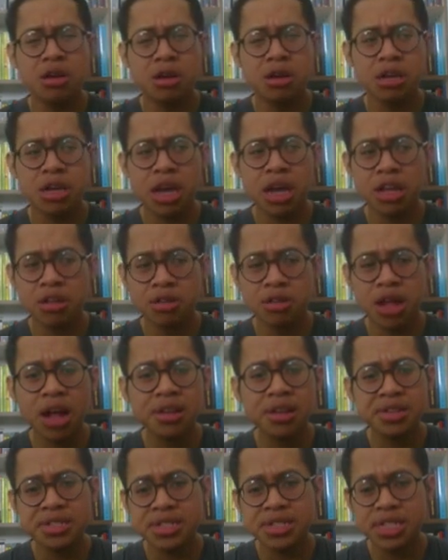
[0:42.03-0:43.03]
cannot
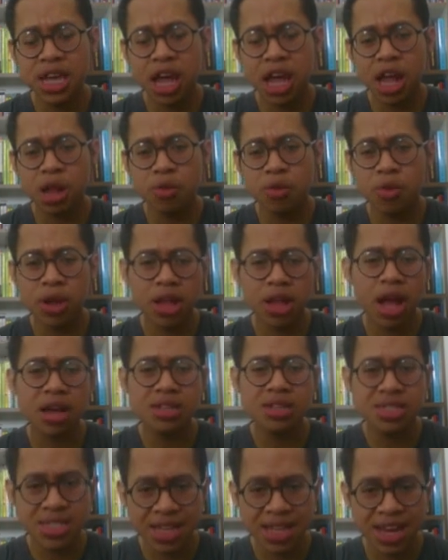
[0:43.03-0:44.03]
understand what
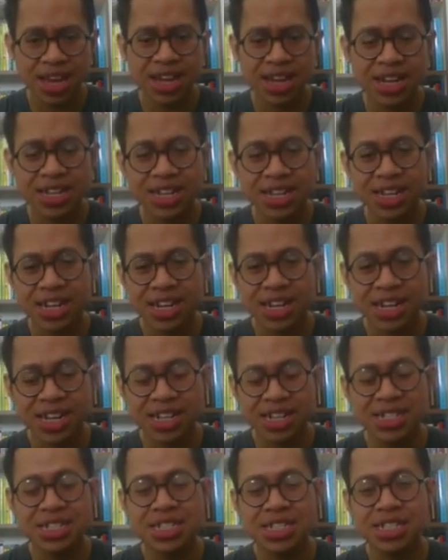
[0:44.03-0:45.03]
I say in
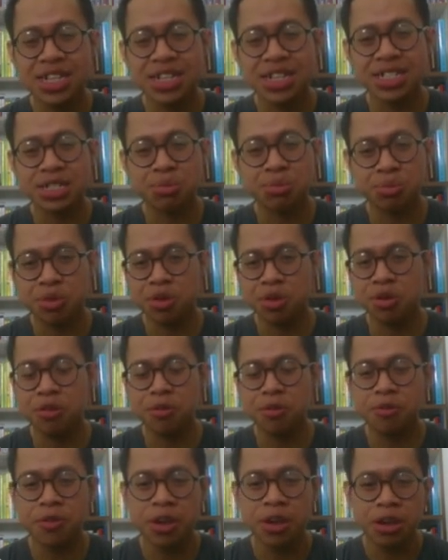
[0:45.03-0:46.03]
English, just
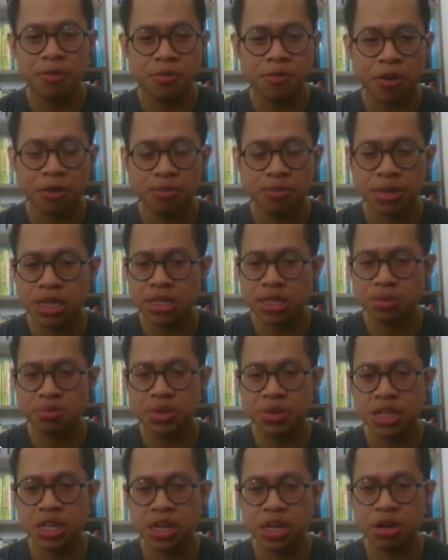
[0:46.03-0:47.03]
move from this
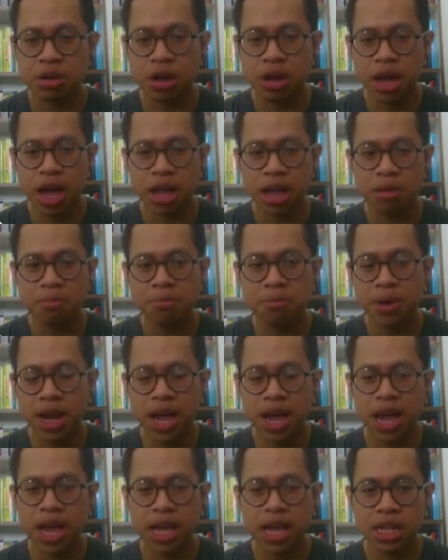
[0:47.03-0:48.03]
video and
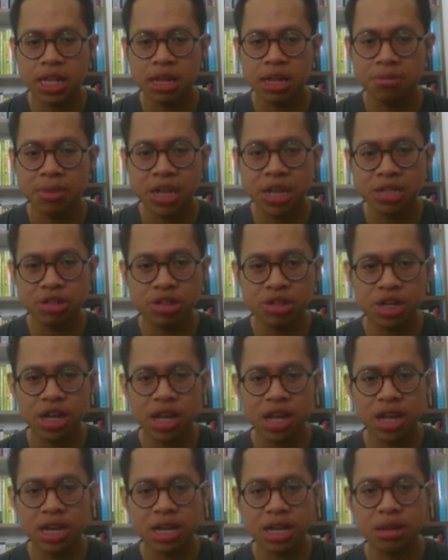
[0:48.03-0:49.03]
play the
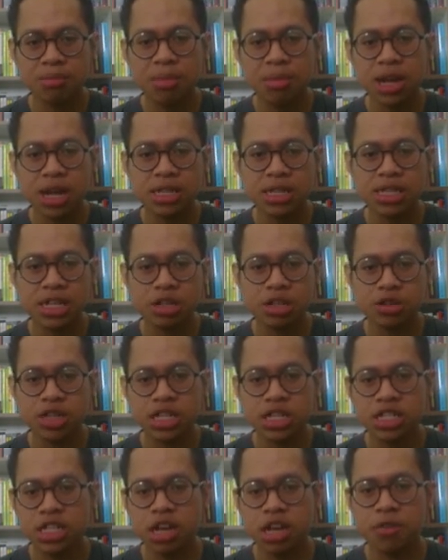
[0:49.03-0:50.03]
material in Bahasa
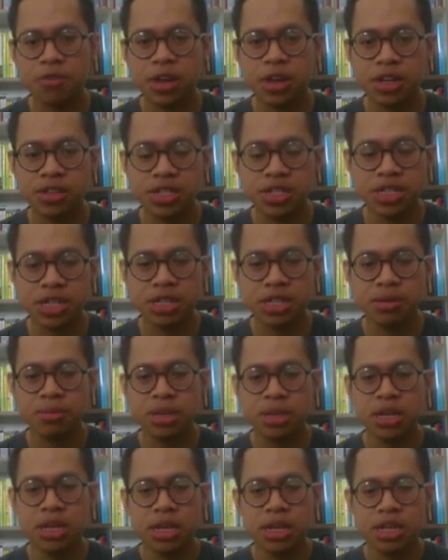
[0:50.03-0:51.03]
Indonesia version.
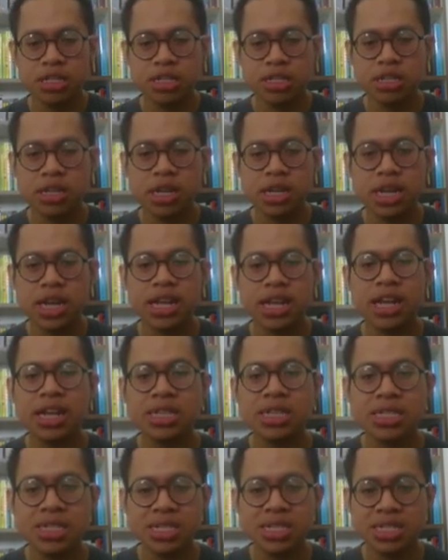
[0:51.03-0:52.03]
So let
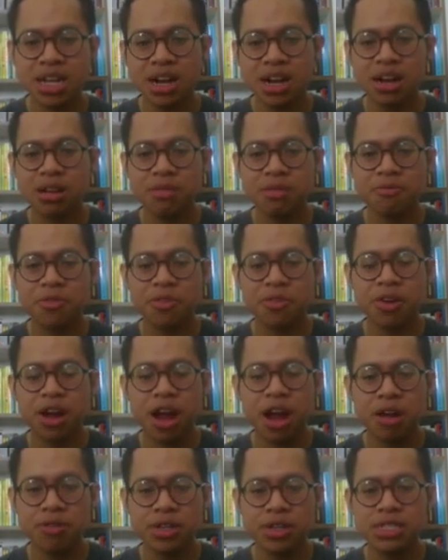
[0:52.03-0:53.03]
us start for
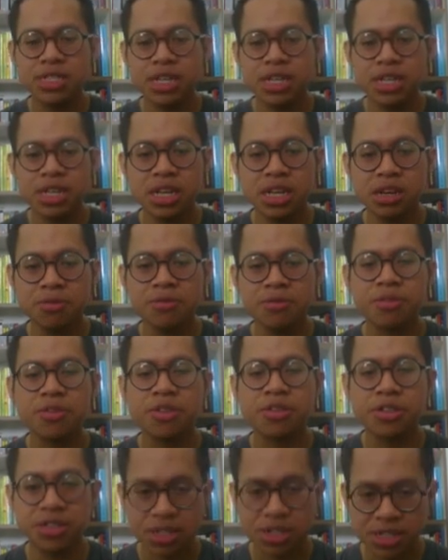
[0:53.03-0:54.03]
our study
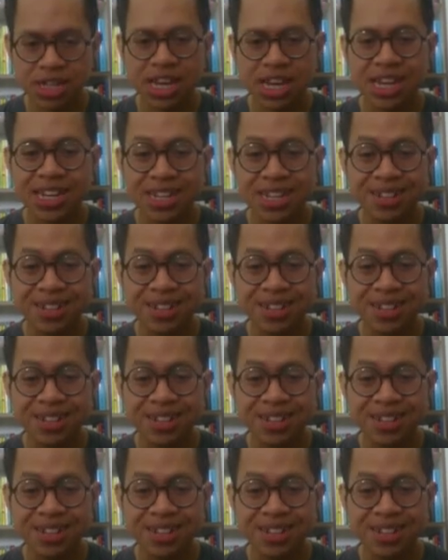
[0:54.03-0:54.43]
for today.